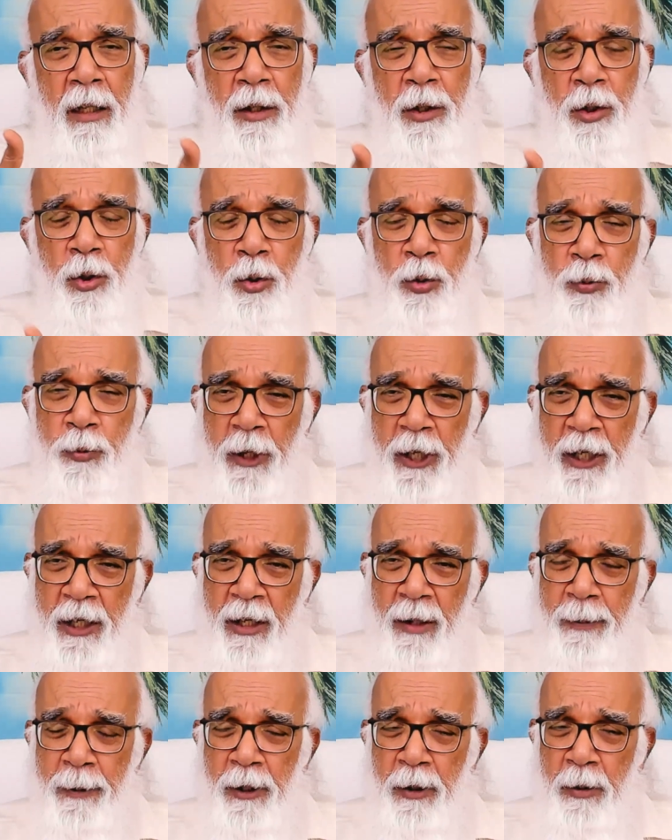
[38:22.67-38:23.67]
You
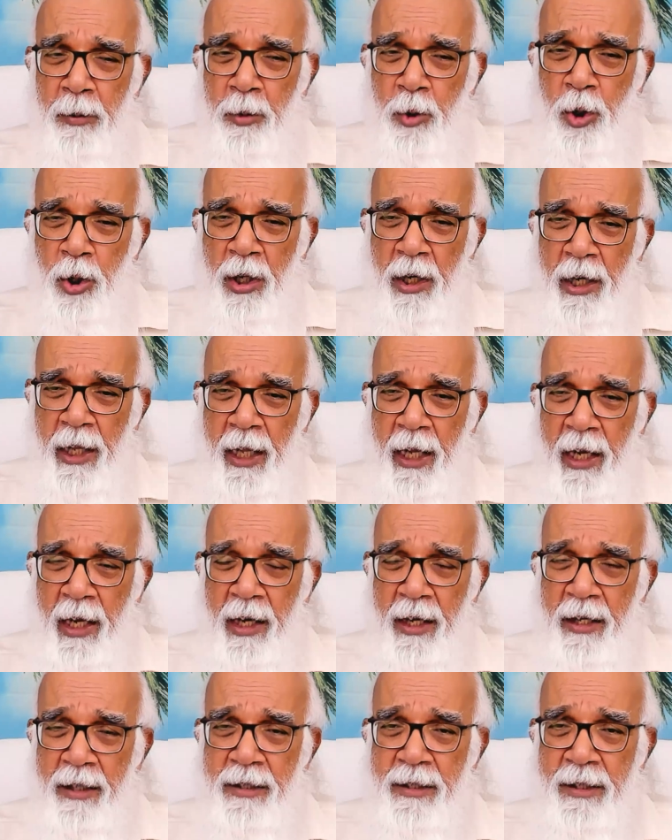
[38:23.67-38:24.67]
wake up in the
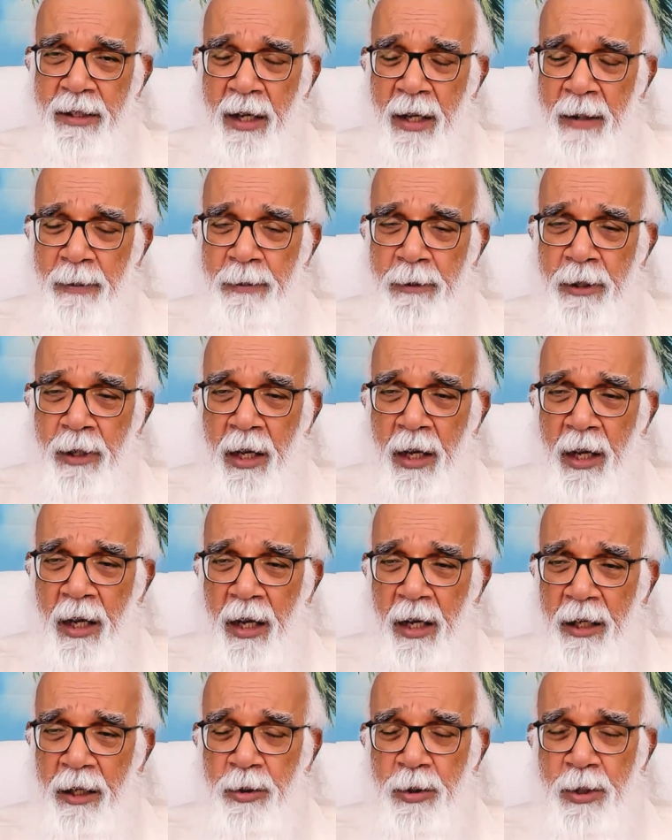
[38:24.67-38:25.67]
morning and
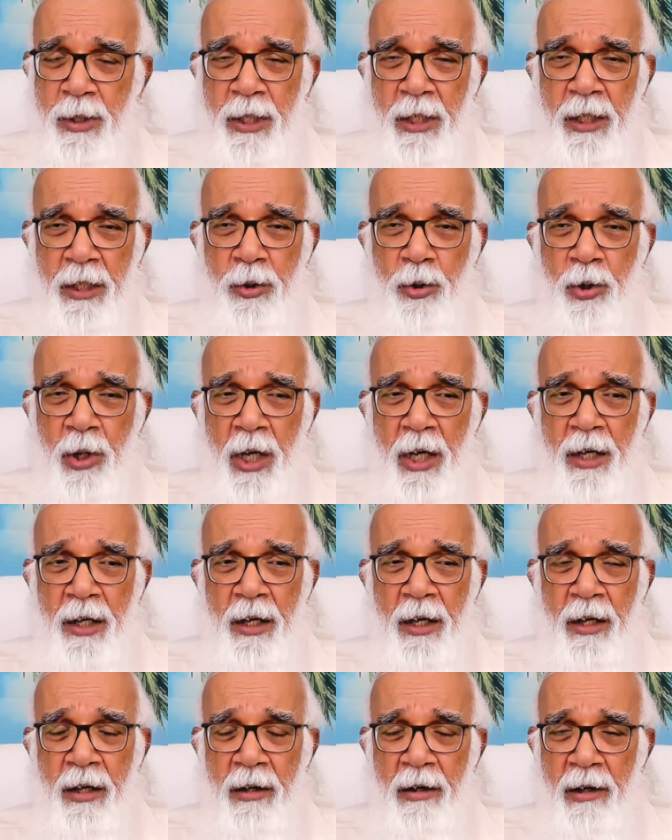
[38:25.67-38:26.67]
someday you see you are
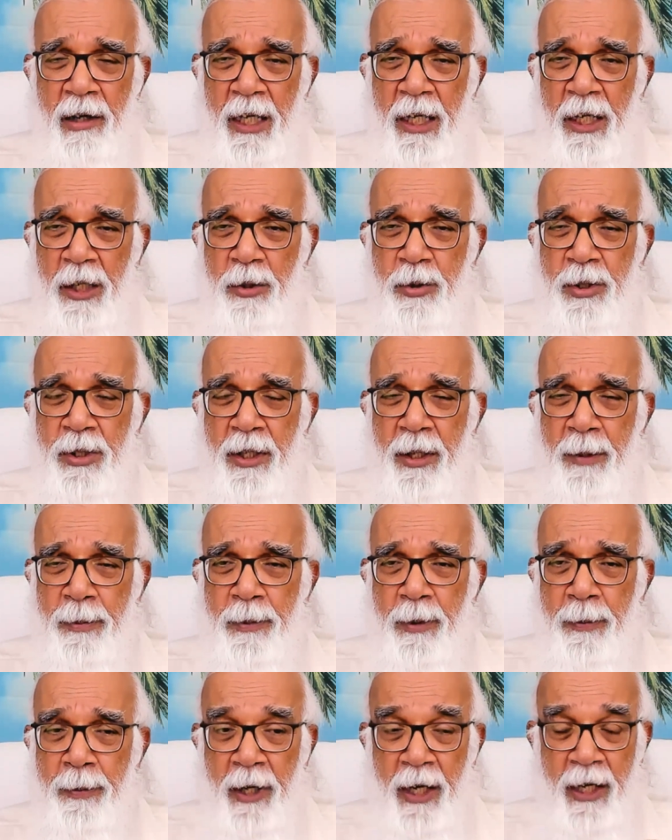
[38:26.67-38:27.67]
in a hurry, you
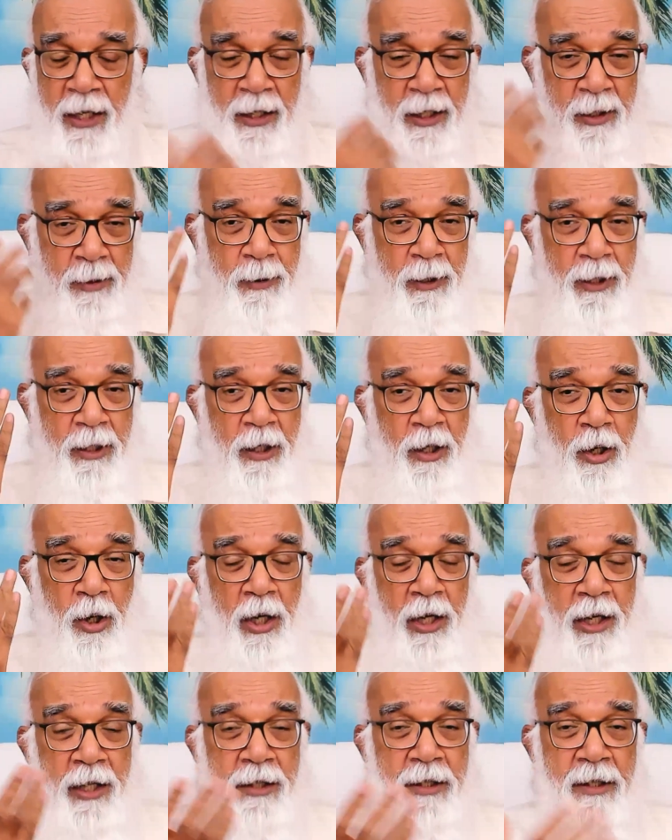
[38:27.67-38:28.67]
skip the practice, but the
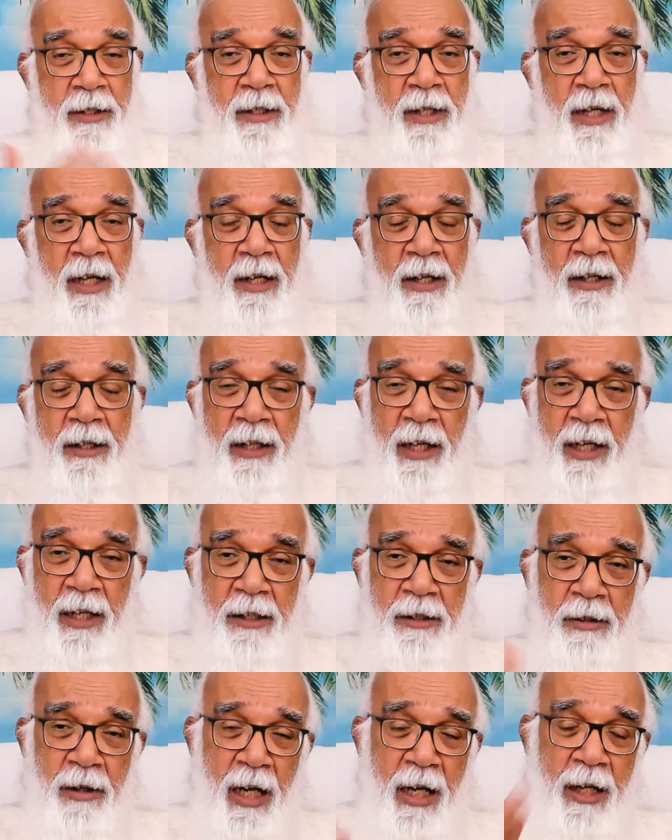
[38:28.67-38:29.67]
knowledge is there in the
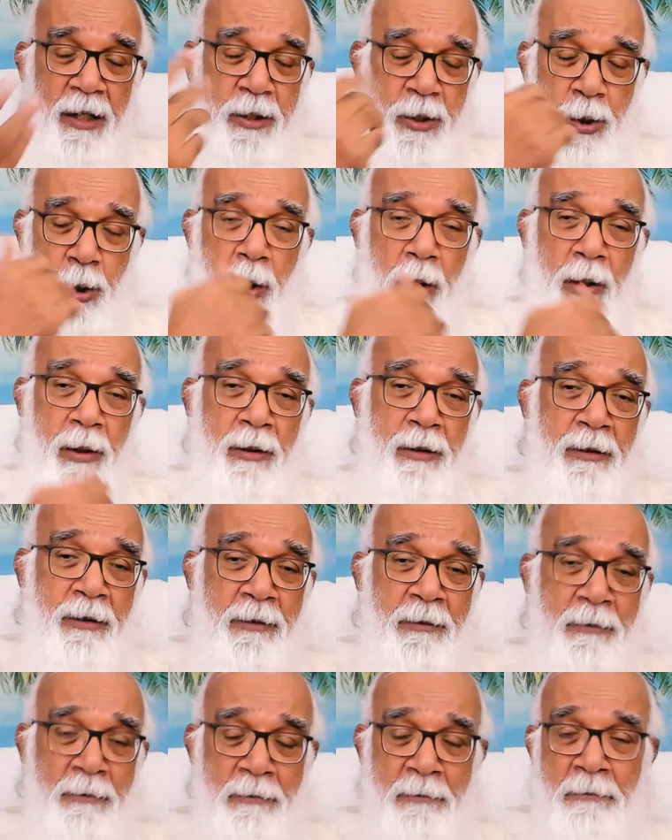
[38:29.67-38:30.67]
intellect, so
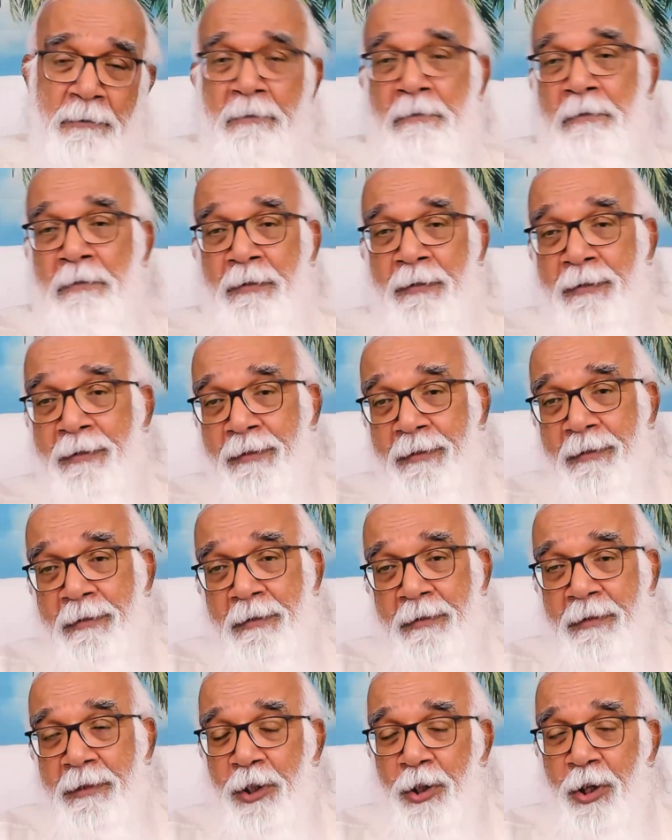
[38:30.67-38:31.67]

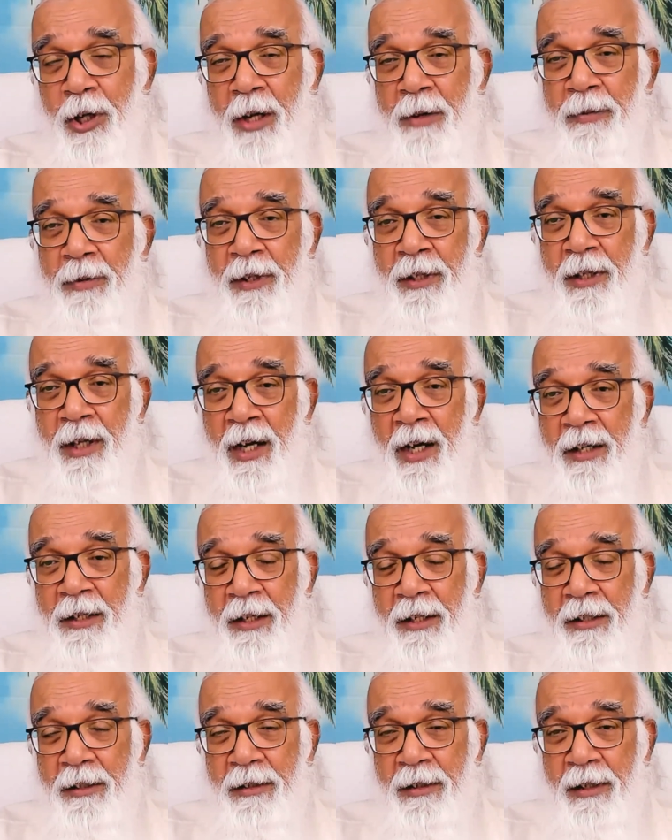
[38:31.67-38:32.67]
you live with
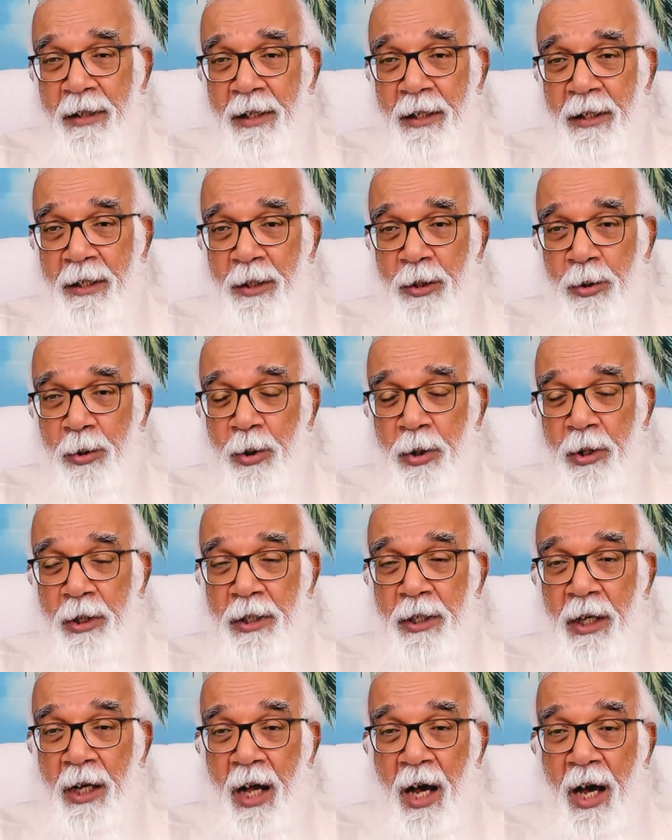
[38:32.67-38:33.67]
that intellect. You
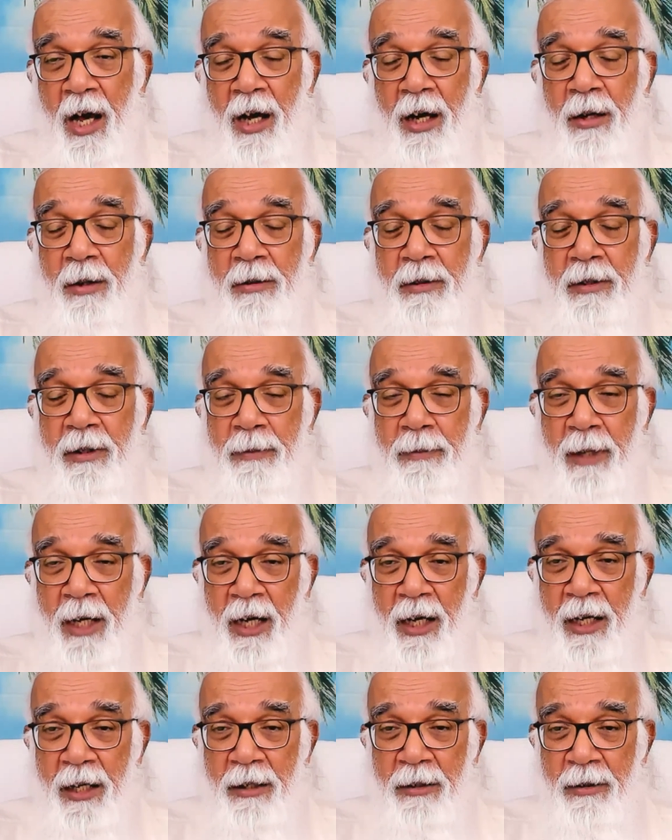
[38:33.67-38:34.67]
don't allow the
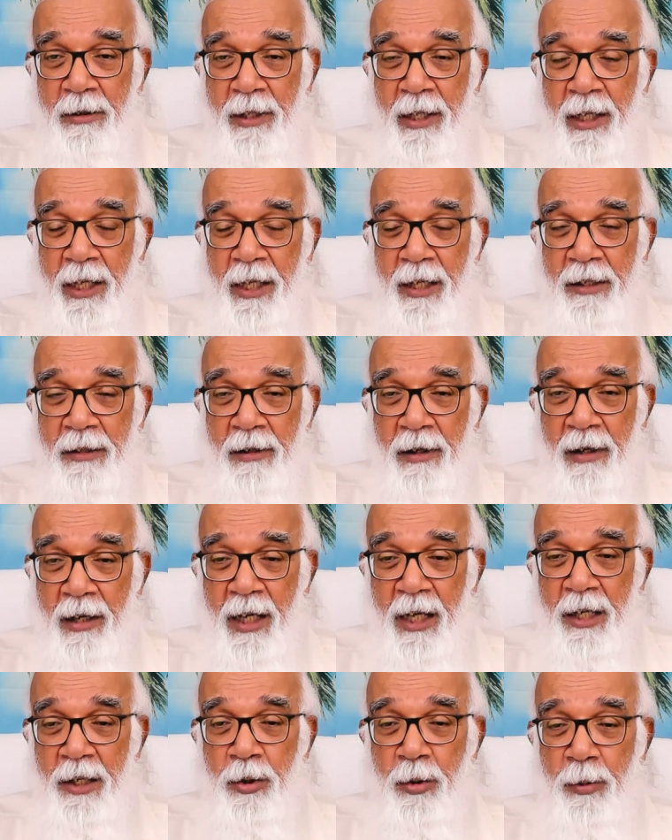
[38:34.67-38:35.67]
mind or the
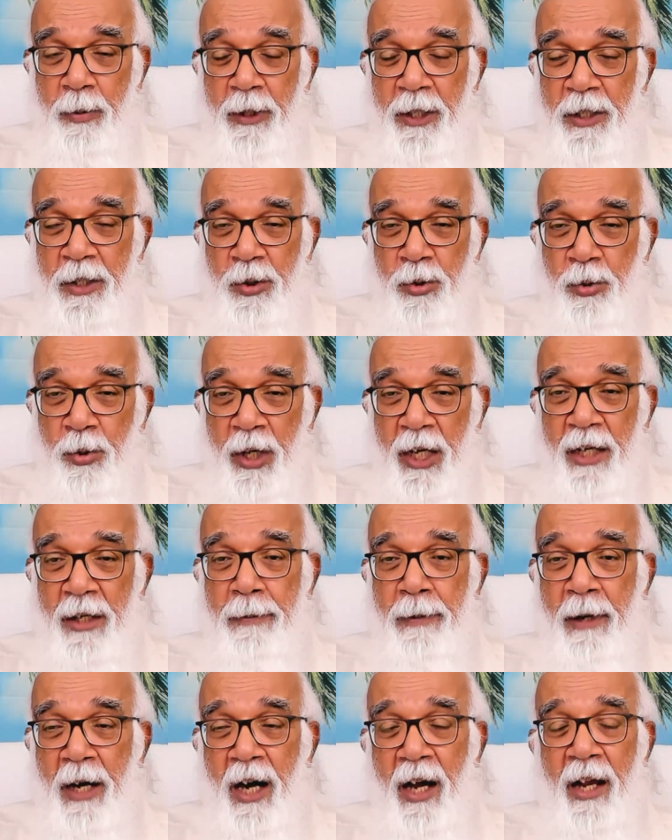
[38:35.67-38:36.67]
intellect to be
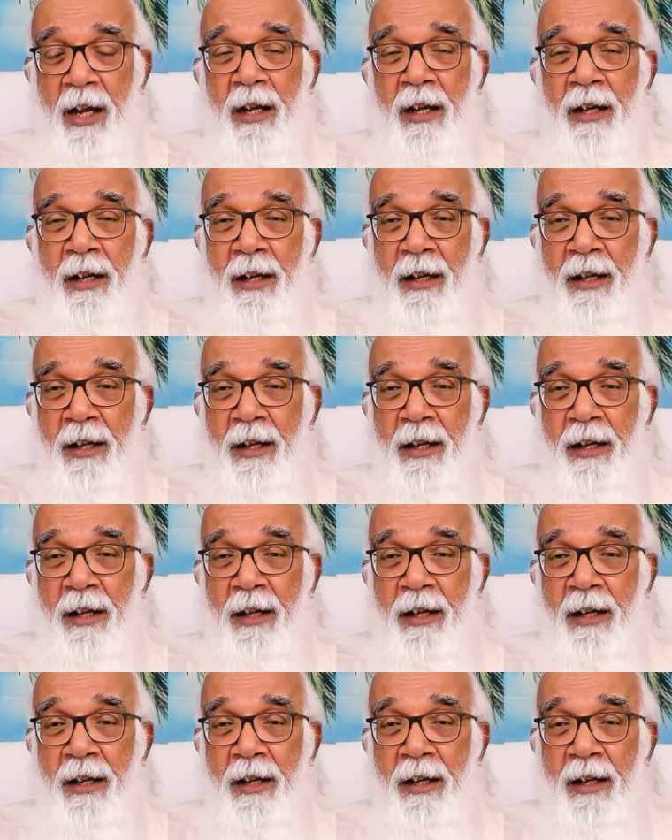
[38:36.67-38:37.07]
swayed by